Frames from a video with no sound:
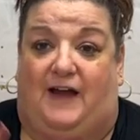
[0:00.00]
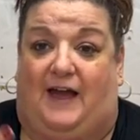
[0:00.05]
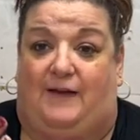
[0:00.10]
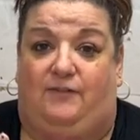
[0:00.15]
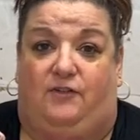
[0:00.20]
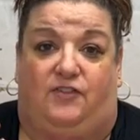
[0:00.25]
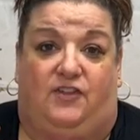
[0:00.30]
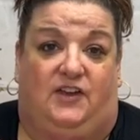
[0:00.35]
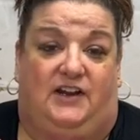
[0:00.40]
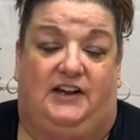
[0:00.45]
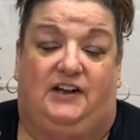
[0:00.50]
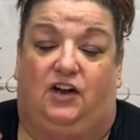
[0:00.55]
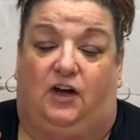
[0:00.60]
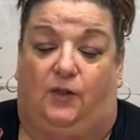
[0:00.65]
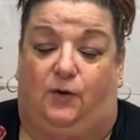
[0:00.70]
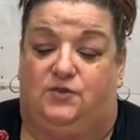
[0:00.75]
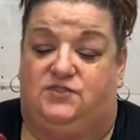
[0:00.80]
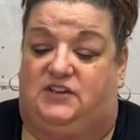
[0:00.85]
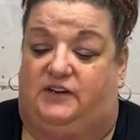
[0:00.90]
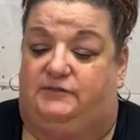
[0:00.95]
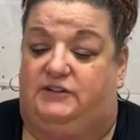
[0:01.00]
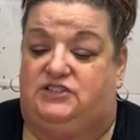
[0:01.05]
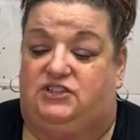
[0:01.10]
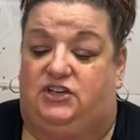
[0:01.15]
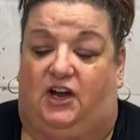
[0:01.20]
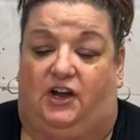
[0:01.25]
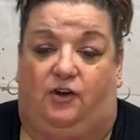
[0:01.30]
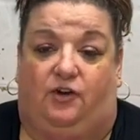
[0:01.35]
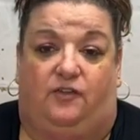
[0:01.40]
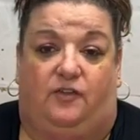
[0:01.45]
five of the in colors that
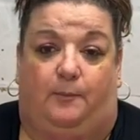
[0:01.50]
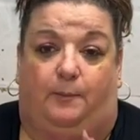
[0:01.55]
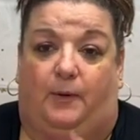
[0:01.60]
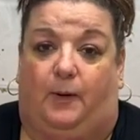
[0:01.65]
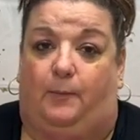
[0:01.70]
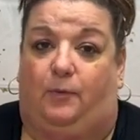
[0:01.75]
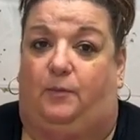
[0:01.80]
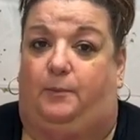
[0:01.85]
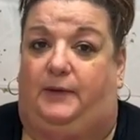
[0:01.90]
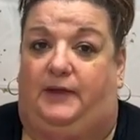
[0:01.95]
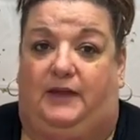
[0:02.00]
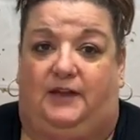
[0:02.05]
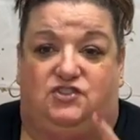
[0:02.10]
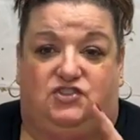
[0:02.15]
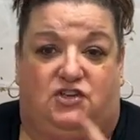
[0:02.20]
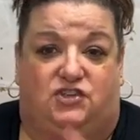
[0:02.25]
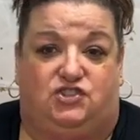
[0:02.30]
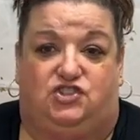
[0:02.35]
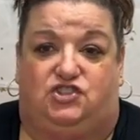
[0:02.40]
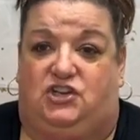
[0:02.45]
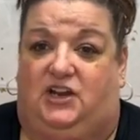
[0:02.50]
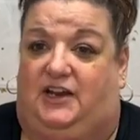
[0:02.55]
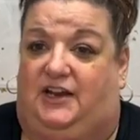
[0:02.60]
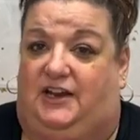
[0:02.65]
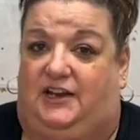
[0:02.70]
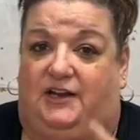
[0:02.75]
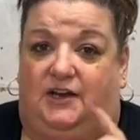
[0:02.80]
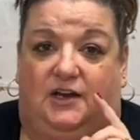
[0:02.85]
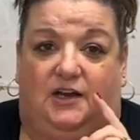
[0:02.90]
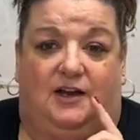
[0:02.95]
retired, the Bumblebee, Just
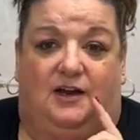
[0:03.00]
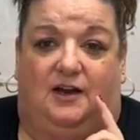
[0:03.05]
Jade,